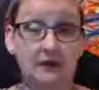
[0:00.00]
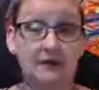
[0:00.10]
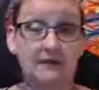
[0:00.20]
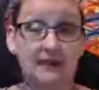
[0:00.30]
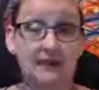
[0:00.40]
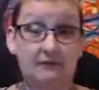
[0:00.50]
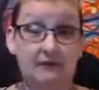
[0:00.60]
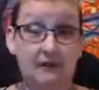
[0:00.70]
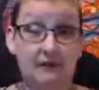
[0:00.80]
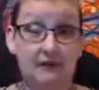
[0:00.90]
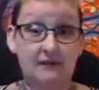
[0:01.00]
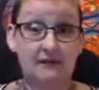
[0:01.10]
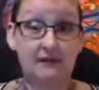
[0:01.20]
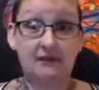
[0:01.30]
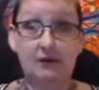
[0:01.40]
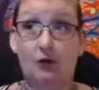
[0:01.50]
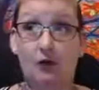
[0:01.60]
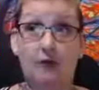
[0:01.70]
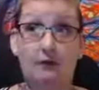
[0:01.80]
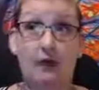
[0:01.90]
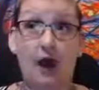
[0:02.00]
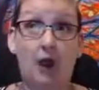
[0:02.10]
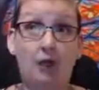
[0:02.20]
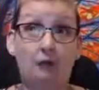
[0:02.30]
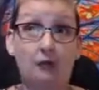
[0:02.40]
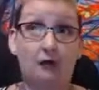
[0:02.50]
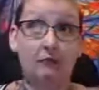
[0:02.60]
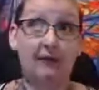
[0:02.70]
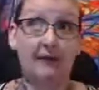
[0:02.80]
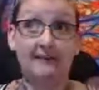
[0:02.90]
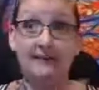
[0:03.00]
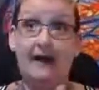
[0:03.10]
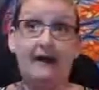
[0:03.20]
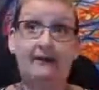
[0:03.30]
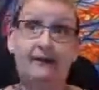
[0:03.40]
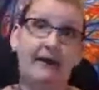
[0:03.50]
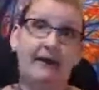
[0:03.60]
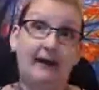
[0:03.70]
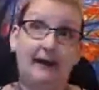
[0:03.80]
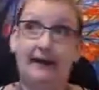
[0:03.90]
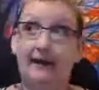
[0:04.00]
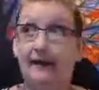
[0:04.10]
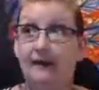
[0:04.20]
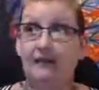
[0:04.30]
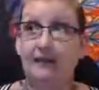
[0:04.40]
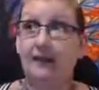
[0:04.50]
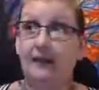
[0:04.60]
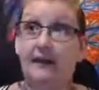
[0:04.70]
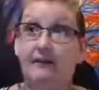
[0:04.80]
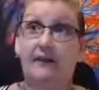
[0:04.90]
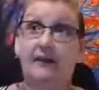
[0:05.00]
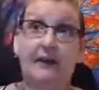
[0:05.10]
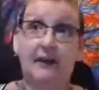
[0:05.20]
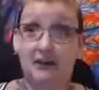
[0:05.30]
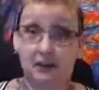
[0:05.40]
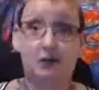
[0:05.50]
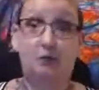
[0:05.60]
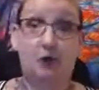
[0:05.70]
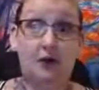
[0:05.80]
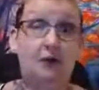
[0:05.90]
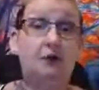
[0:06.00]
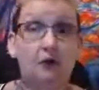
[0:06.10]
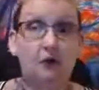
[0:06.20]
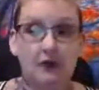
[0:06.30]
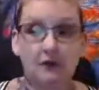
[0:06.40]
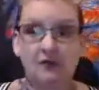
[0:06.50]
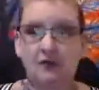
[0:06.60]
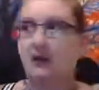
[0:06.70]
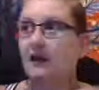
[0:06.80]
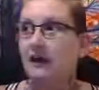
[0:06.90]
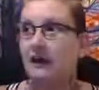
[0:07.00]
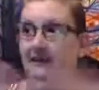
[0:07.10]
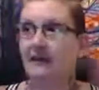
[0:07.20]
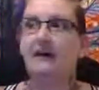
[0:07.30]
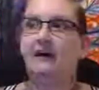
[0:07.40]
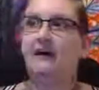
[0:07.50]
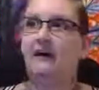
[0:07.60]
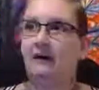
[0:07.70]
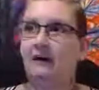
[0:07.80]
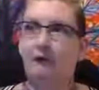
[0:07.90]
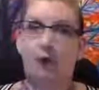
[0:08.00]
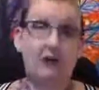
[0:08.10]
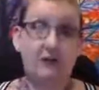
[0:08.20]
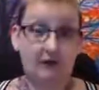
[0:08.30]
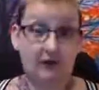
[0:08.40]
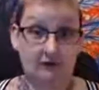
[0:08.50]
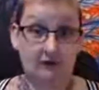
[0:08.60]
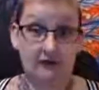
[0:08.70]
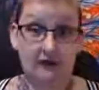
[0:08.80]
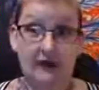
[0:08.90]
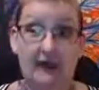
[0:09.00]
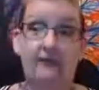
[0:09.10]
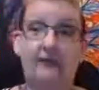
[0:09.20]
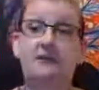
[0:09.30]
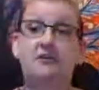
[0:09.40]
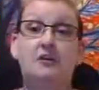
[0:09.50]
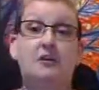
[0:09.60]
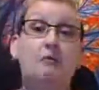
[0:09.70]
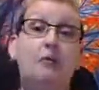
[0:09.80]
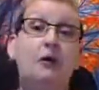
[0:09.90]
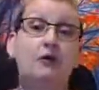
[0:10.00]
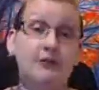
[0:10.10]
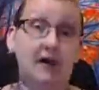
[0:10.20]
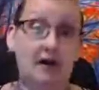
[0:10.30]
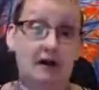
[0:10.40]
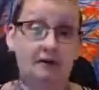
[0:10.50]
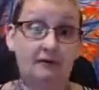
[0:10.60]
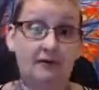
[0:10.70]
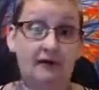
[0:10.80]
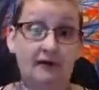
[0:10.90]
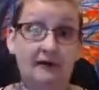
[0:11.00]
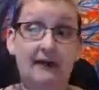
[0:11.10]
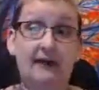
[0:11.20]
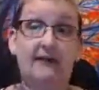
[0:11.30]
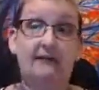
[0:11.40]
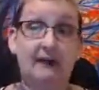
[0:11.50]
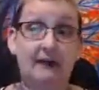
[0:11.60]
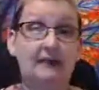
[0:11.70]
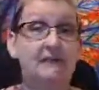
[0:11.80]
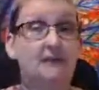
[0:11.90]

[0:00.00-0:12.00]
10 feet. So when I'm out in public, it's kind of like if you think of it like superhero-ish, it's like a force field, and things are going to bounce off of it, until it gets a